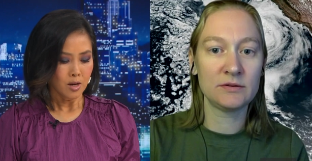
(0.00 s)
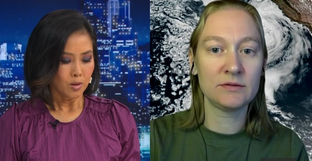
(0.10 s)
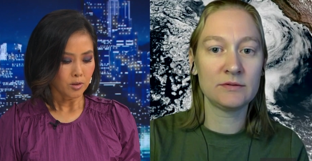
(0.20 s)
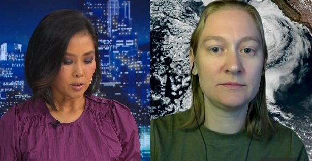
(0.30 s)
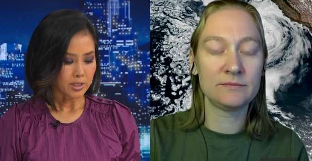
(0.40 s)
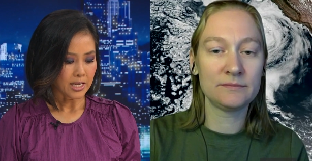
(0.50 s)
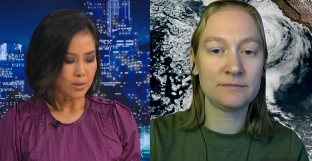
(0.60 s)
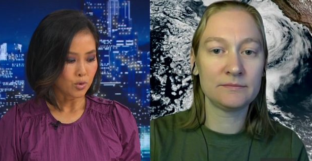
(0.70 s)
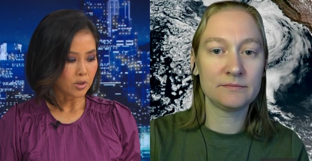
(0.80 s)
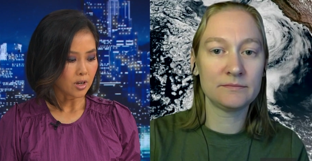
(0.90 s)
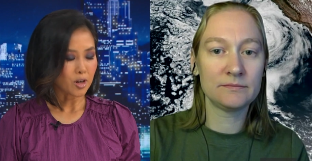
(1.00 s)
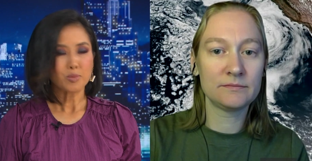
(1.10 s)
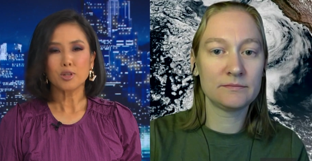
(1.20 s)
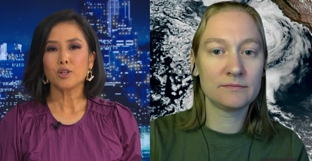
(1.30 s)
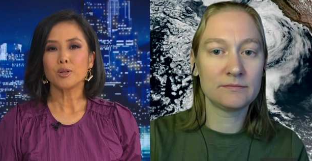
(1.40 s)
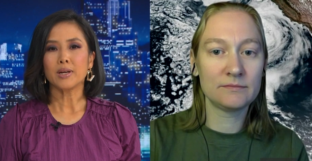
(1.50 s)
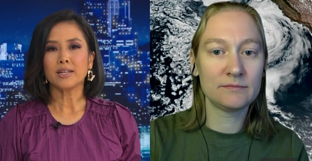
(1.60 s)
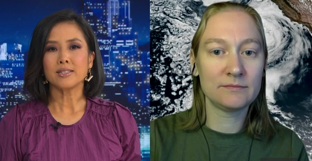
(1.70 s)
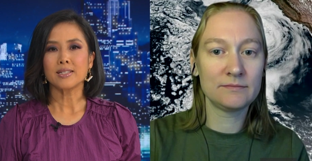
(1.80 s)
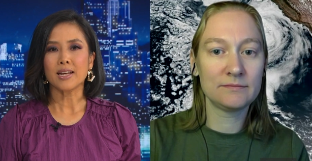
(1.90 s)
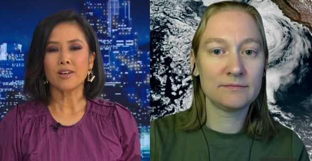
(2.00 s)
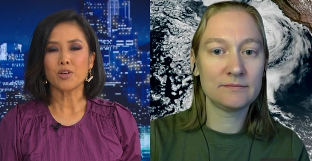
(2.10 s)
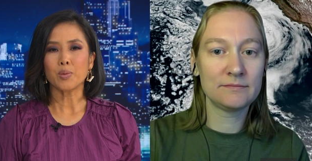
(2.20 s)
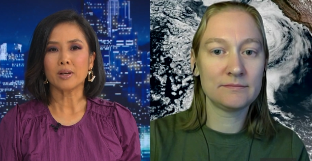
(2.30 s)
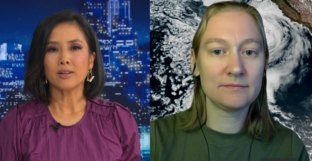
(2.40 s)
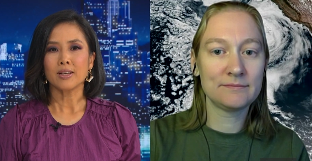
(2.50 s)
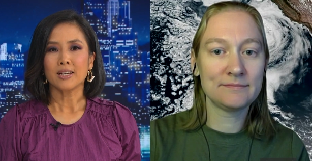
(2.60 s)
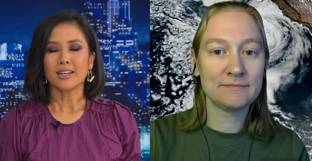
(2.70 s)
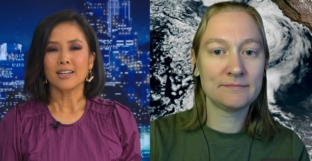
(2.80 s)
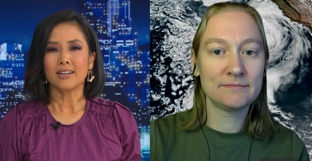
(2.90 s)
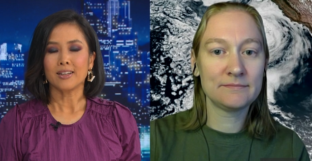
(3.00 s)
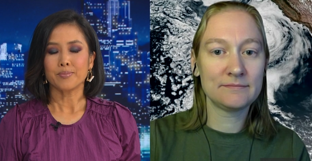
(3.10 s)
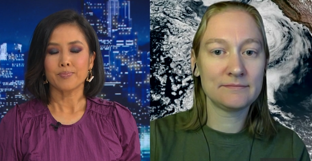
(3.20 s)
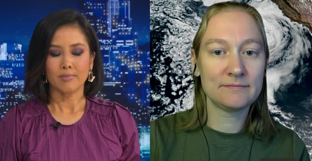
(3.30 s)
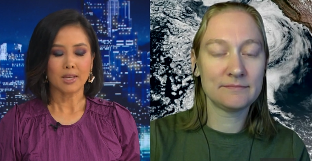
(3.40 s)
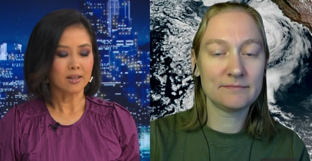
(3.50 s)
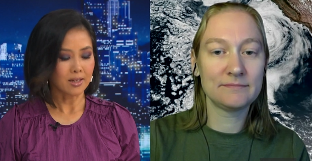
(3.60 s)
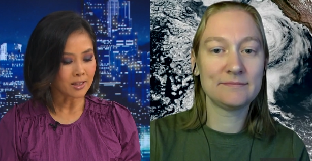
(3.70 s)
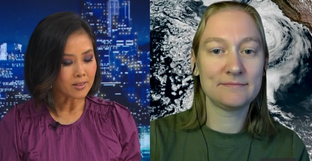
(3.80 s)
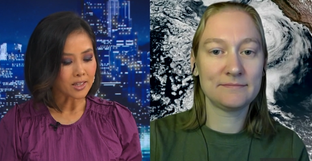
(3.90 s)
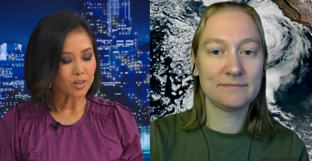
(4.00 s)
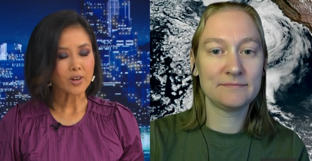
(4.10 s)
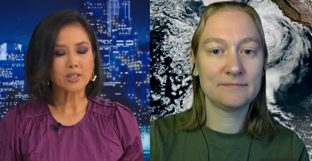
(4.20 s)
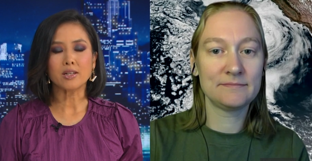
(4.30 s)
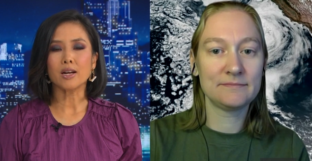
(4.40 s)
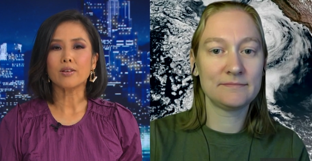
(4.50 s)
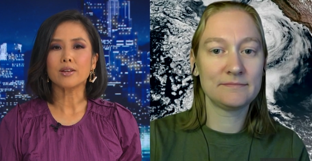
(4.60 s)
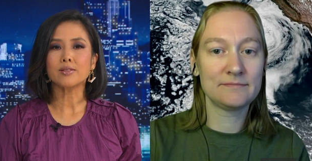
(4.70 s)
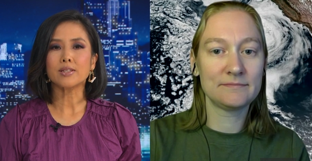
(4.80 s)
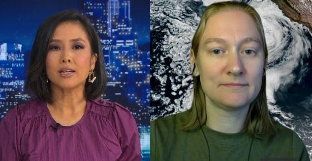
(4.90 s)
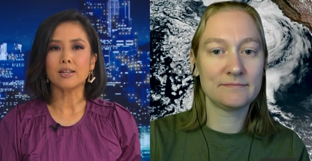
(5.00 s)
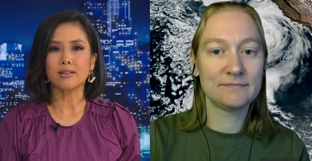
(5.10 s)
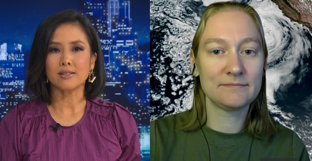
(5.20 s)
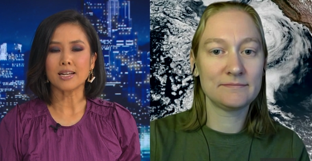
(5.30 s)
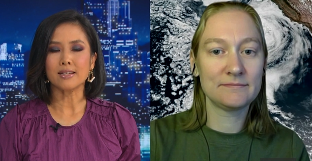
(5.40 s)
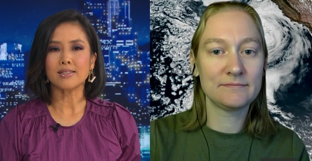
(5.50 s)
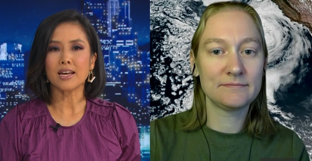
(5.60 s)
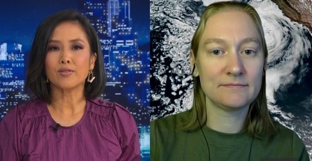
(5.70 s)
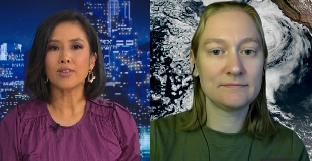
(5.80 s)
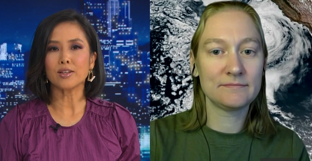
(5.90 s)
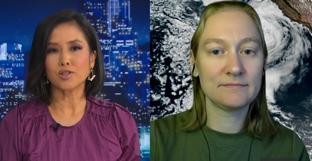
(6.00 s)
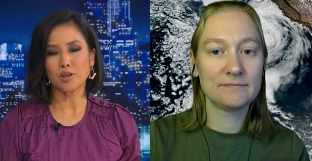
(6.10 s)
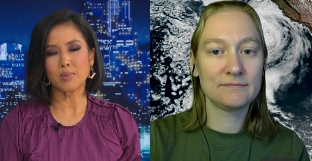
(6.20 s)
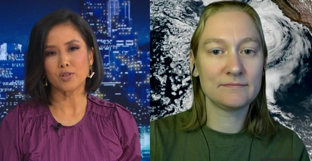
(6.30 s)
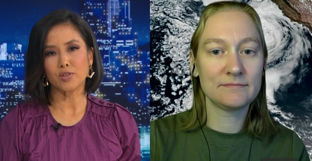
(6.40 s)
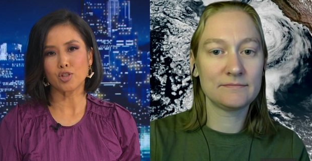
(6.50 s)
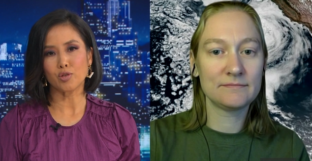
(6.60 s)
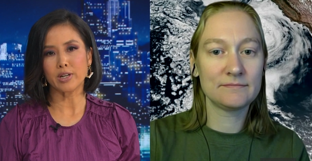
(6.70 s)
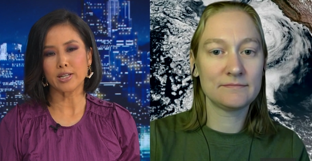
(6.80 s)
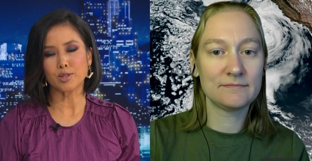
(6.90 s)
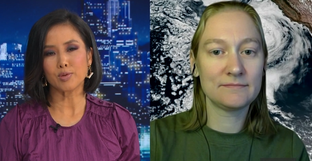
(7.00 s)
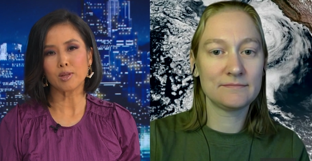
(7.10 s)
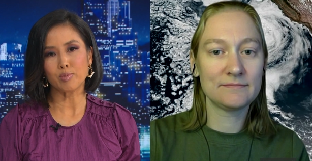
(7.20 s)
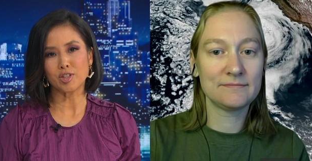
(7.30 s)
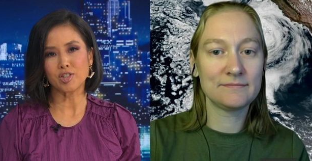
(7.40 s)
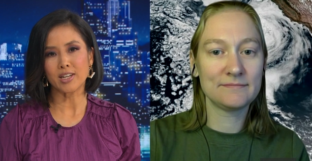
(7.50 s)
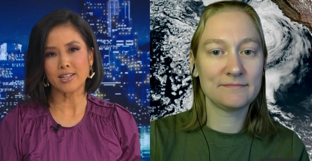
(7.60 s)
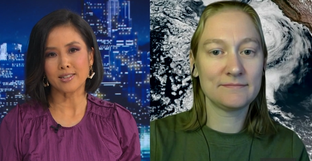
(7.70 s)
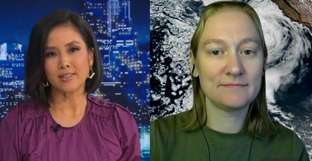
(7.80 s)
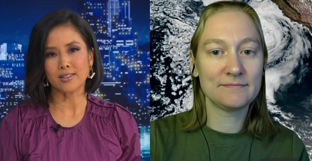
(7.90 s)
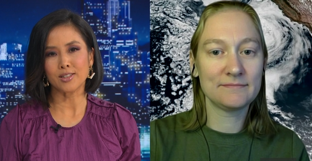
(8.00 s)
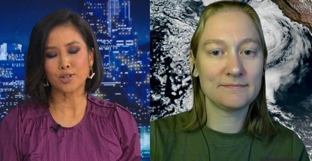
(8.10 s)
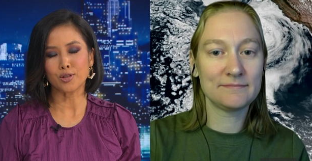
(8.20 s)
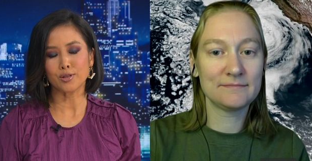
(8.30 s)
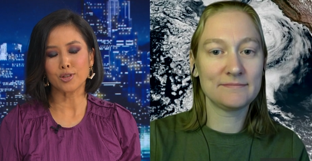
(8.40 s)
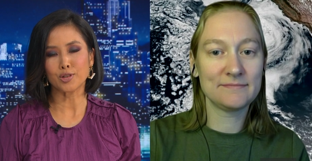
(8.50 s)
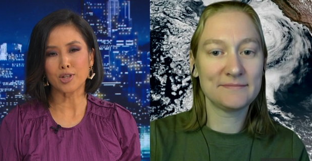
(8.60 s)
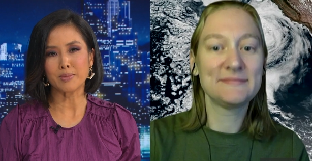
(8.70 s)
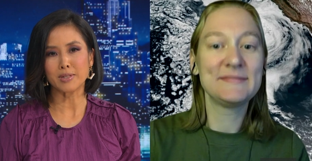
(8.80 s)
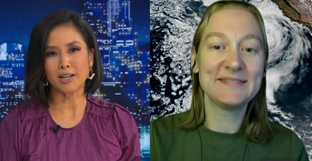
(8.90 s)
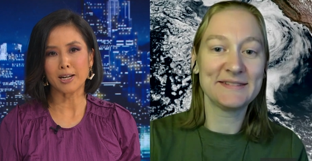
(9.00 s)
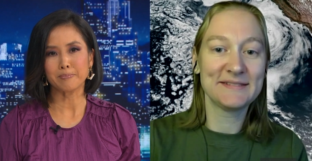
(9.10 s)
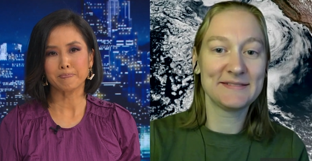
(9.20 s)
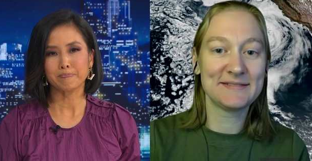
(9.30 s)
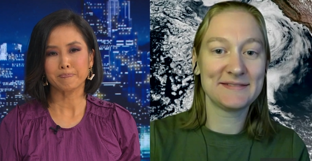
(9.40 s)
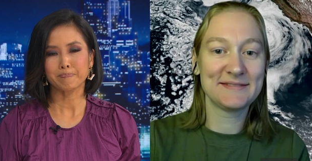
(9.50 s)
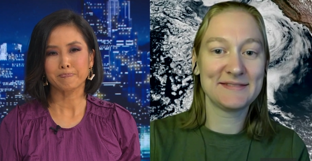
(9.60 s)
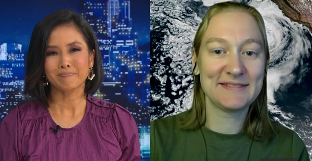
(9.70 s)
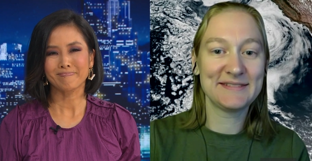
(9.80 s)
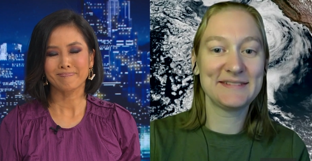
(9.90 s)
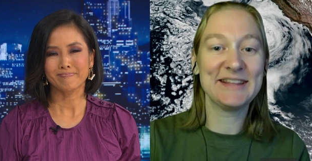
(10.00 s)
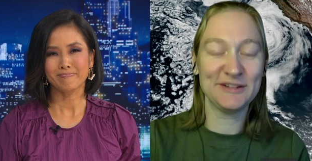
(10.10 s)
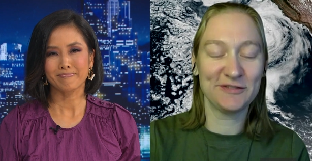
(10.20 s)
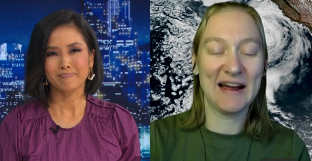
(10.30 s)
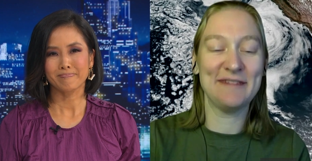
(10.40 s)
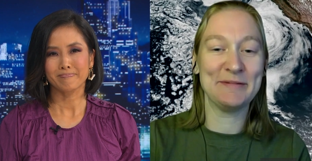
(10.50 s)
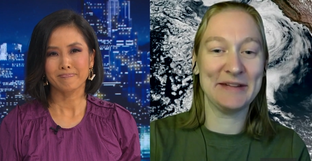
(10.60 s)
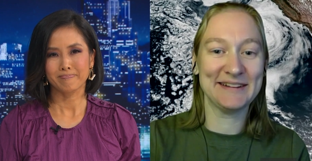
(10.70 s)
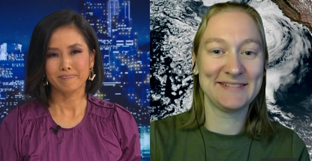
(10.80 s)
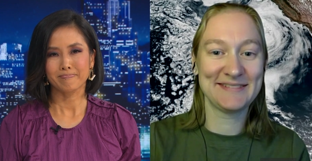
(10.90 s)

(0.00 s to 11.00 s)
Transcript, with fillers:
Speaker 1: Well, Dr. Kim Wood, I hope you and everyone uh, in the affected areas can stay safe. Thanks so much for joining us. Really appreciate uh, your, your time tonight.
Speaker 2: Thanks for having me.